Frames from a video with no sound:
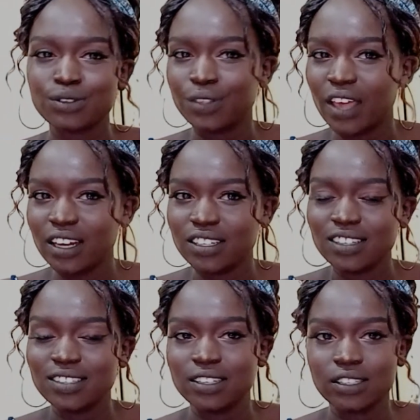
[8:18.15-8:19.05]
so that
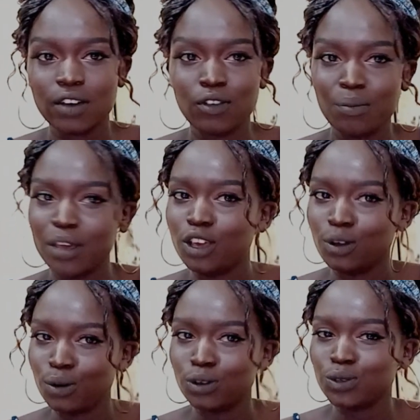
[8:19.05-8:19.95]
it's easier for me, you know,